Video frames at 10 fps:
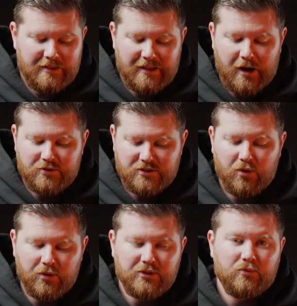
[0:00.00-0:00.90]
that I was
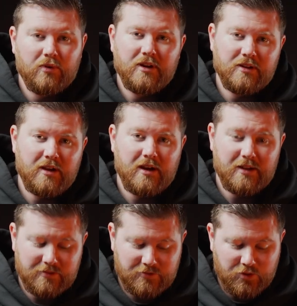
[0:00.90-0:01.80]
going to run
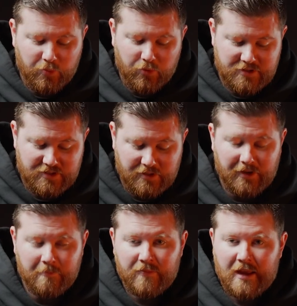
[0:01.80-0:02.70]
a 2-point
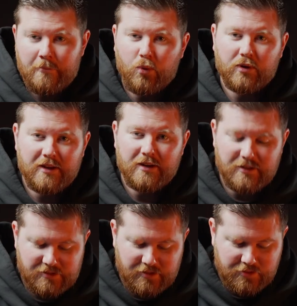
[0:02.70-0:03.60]
sling, but we'll get
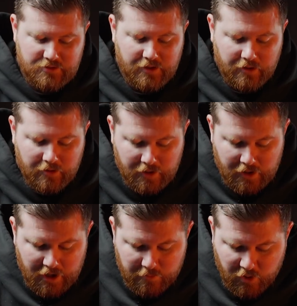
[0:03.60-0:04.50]
into slings later.
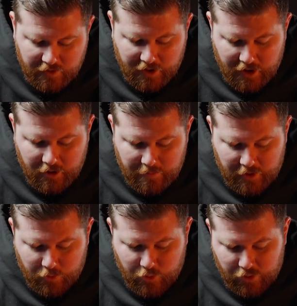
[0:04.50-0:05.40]
Moving up,
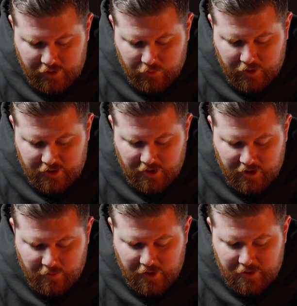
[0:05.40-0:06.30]
I quickly want to
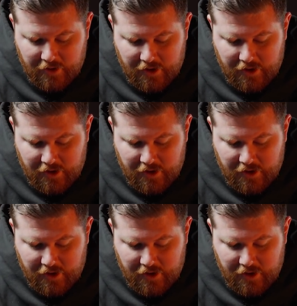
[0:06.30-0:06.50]
talk about